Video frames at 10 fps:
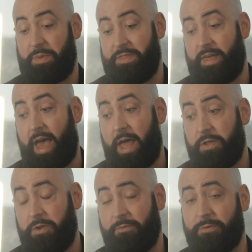I mean,
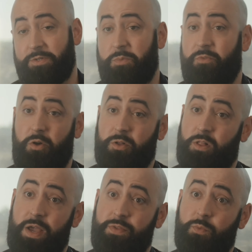that, you know, for some of our
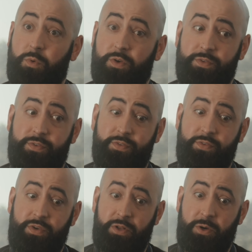clients
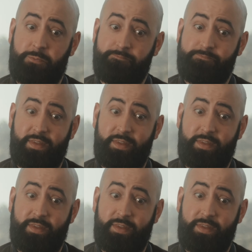was, you know,